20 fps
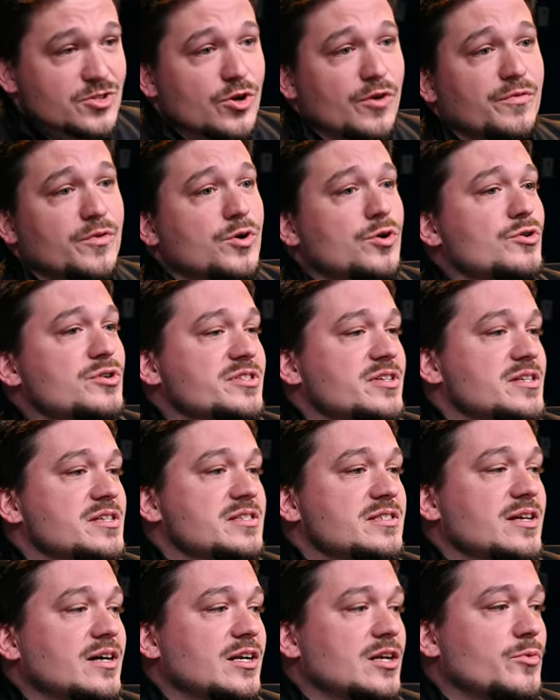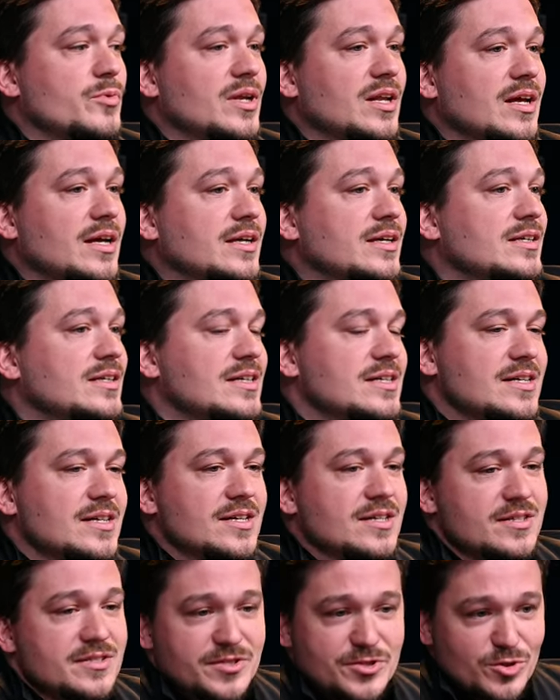so of course i started with like
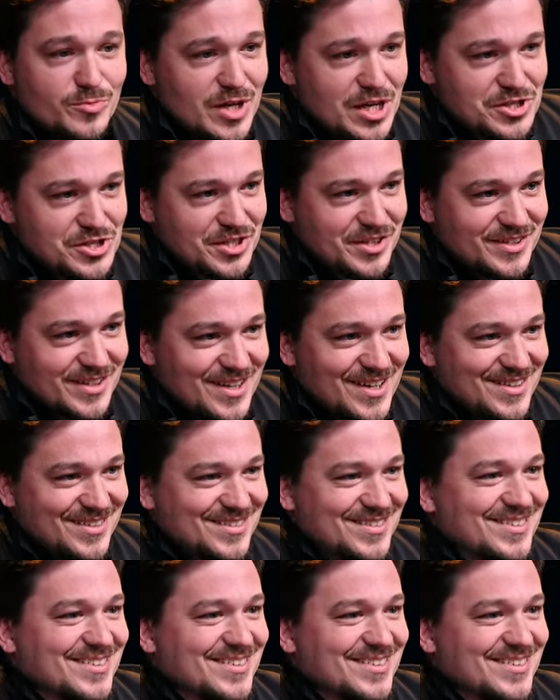zero budget.